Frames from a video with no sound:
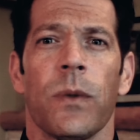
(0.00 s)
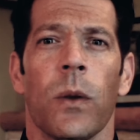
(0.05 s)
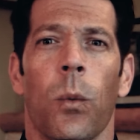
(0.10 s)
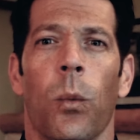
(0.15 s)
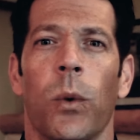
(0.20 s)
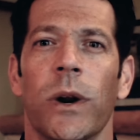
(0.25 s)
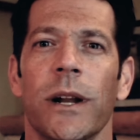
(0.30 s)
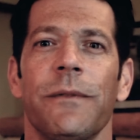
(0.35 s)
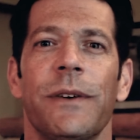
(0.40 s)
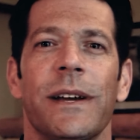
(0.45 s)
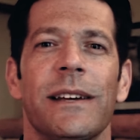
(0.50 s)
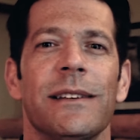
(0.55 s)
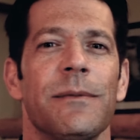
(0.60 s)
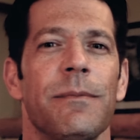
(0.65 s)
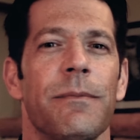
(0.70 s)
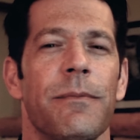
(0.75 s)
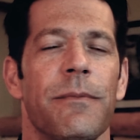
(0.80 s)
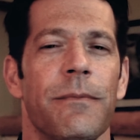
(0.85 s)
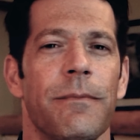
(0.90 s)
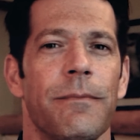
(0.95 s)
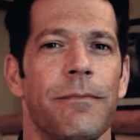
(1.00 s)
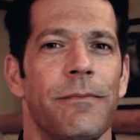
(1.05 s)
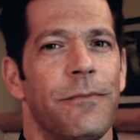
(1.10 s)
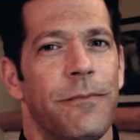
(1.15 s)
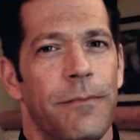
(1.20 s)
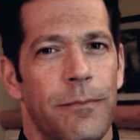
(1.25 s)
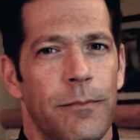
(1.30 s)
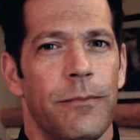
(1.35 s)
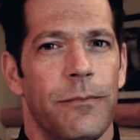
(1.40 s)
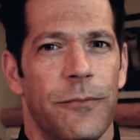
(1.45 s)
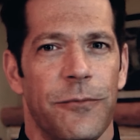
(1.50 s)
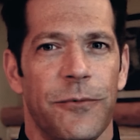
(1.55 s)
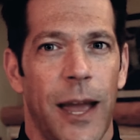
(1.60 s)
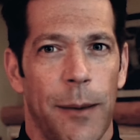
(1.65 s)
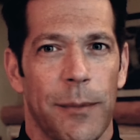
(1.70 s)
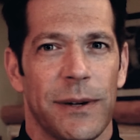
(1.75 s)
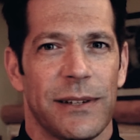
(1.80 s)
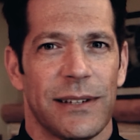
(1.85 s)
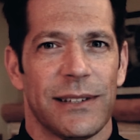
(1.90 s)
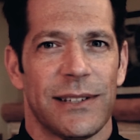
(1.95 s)
One of his
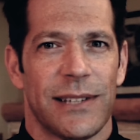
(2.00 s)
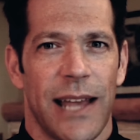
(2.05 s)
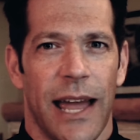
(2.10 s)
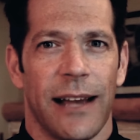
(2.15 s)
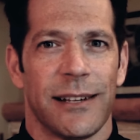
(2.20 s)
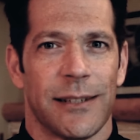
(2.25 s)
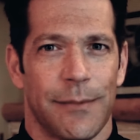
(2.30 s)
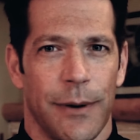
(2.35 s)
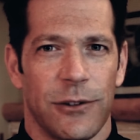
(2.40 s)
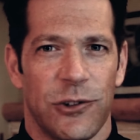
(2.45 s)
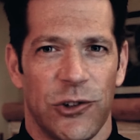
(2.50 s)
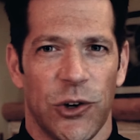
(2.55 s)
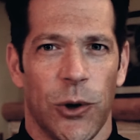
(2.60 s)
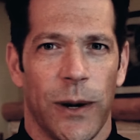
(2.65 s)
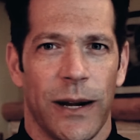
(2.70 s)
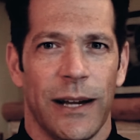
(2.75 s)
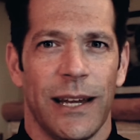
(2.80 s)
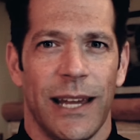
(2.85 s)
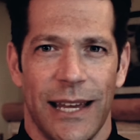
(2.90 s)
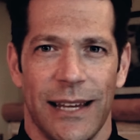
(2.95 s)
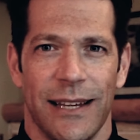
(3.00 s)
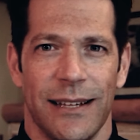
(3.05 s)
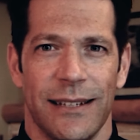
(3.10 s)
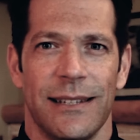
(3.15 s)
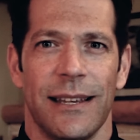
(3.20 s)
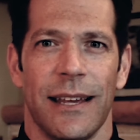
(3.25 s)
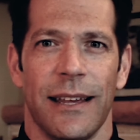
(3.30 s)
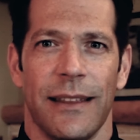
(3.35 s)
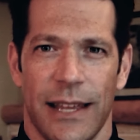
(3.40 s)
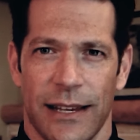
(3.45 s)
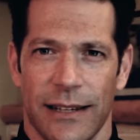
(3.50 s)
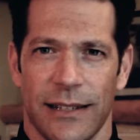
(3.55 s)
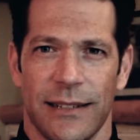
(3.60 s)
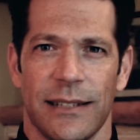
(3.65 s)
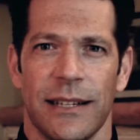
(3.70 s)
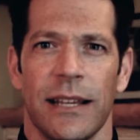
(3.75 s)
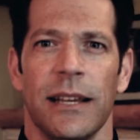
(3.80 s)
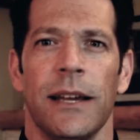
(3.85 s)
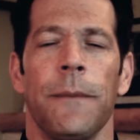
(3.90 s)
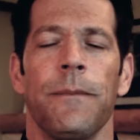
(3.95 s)
famous sayings about joy is
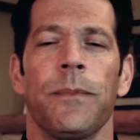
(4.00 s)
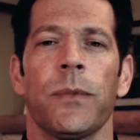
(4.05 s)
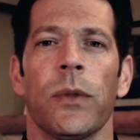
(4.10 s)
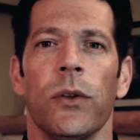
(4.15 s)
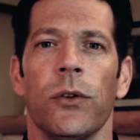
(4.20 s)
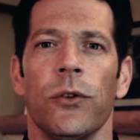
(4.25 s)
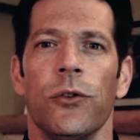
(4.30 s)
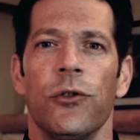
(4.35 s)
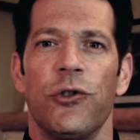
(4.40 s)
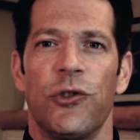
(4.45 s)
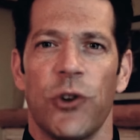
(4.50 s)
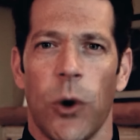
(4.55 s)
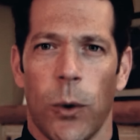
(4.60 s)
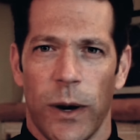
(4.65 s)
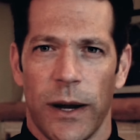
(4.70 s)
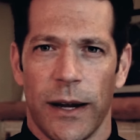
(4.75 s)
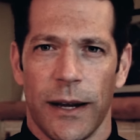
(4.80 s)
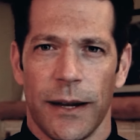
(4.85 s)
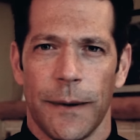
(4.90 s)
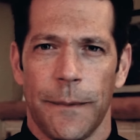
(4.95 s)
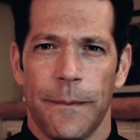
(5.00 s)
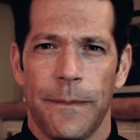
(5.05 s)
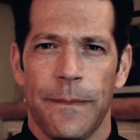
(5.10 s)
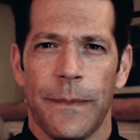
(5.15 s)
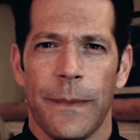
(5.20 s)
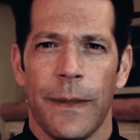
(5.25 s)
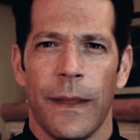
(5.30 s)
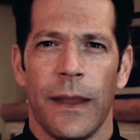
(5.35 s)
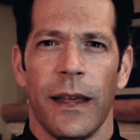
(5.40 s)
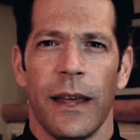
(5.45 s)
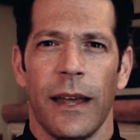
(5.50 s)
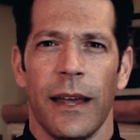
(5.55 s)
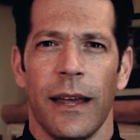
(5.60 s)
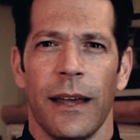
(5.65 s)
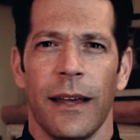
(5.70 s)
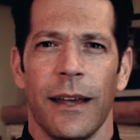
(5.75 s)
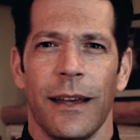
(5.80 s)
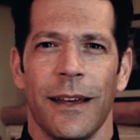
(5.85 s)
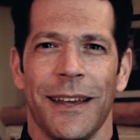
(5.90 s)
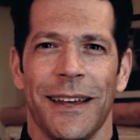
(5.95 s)
this: joy
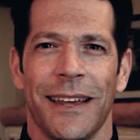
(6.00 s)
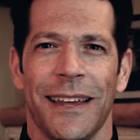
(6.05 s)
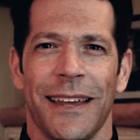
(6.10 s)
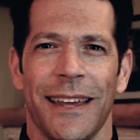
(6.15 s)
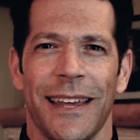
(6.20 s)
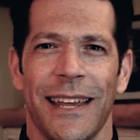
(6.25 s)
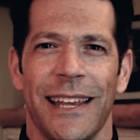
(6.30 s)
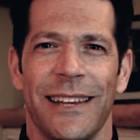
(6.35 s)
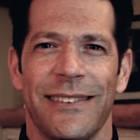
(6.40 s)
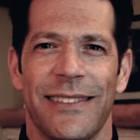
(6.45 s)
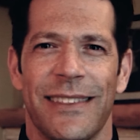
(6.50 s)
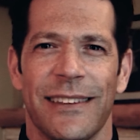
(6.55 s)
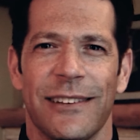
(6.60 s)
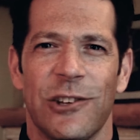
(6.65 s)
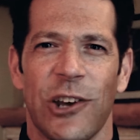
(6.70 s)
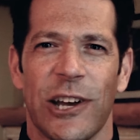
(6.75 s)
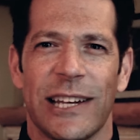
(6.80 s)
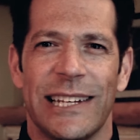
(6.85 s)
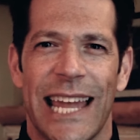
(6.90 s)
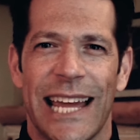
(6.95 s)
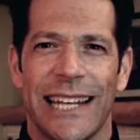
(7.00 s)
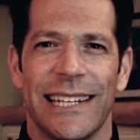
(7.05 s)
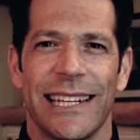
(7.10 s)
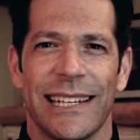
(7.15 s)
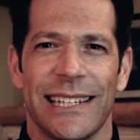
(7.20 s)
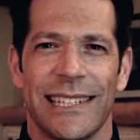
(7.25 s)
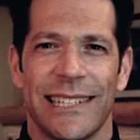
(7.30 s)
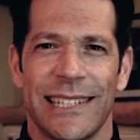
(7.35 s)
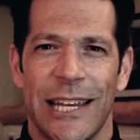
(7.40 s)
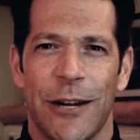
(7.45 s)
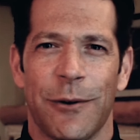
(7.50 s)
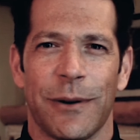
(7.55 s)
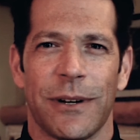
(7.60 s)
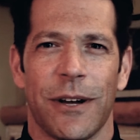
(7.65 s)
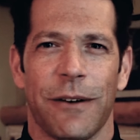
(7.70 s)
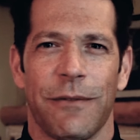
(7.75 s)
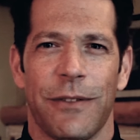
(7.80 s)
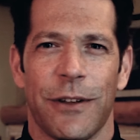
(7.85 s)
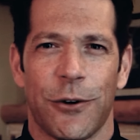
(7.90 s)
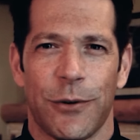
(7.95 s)
is the gigantic secret
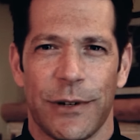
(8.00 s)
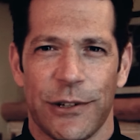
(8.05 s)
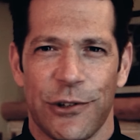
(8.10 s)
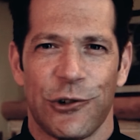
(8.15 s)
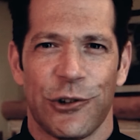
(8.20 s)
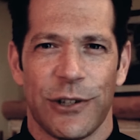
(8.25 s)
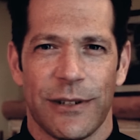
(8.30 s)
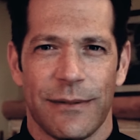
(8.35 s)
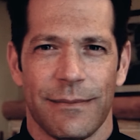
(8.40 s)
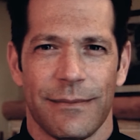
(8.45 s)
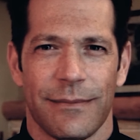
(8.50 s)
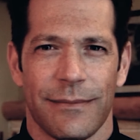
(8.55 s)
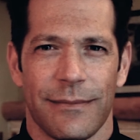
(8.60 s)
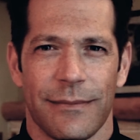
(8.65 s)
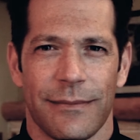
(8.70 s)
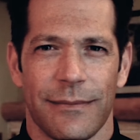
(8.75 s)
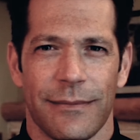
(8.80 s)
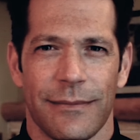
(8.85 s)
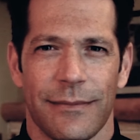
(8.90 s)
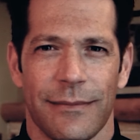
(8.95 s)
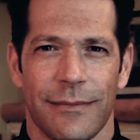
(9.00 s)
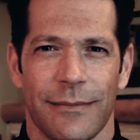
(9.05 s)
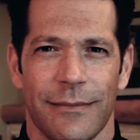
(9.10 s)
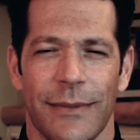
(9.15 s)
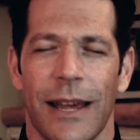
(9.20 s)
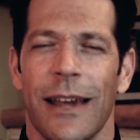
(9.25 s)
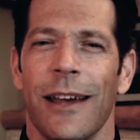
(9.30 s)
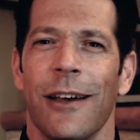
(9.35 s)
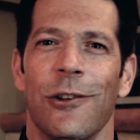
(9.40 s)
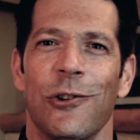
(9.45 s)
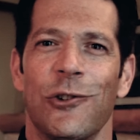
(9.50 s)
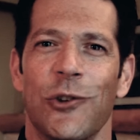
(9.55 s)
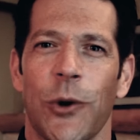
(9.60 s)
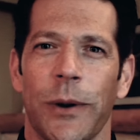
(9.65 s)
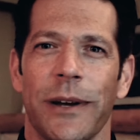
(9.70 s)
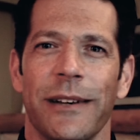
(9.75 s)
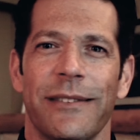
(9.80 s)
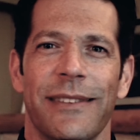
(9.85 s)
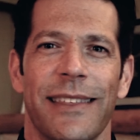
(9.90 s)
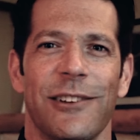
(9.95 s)
of the Christian.
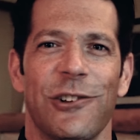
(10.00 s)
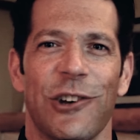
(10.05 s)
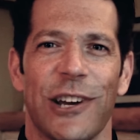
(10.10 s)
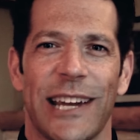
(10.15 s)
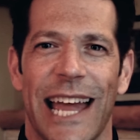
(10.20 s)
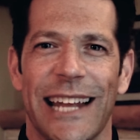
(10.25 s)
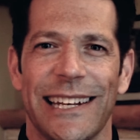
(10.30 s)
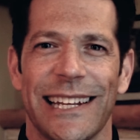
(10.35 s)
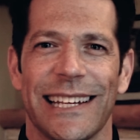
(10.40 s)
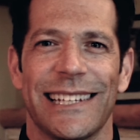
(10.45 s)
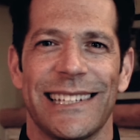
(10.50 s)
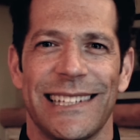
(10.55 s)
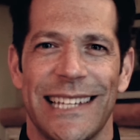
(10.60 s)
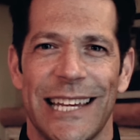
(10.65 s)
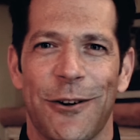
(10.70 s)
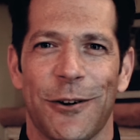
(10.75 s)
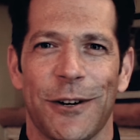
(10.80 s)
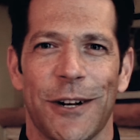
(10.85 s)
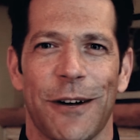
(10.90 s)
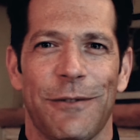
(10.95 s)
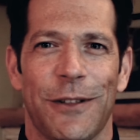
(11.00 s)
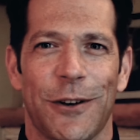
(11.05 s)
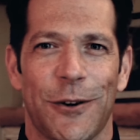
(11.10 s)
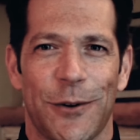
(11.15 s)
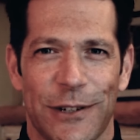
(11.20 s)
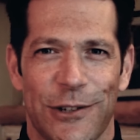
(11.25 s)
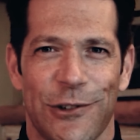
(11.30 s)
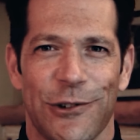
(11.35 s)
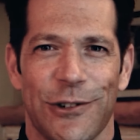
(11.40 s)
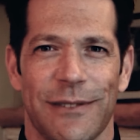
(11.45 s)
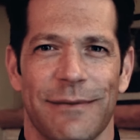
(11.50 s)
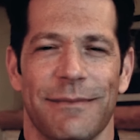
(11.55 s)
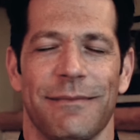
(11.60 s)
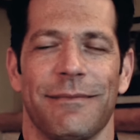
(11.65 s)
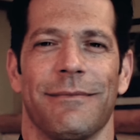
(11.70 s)
Joy is the gigantic secret of the Christian.